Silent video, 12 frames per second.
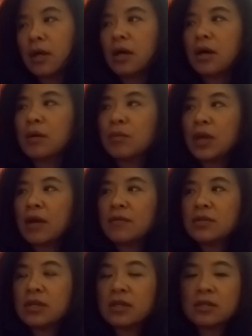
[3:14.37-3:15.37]
we have a
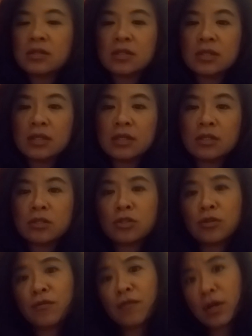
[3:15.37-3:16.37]
tendency
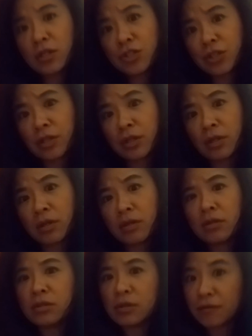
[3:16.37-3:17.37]
to function
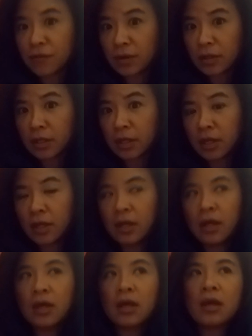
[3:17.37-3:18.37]
differently,
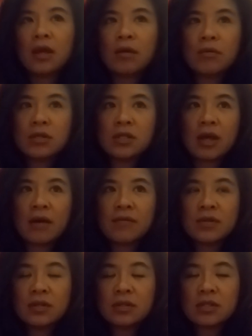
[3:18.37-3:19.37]
and we have
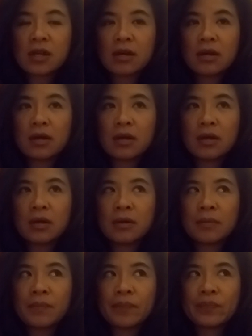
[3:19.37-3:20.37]
a
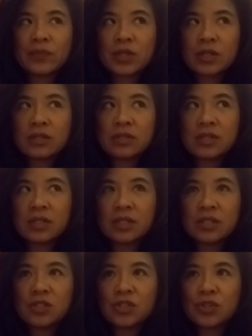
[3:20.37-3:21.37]

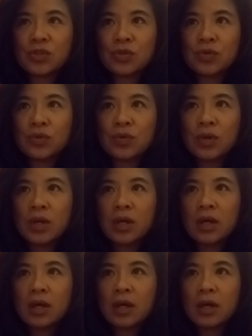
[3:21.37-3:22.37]
tendency
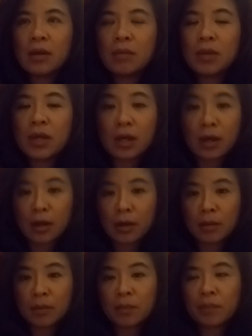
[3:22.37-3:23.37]

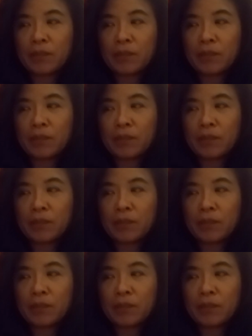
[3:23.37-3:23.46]
become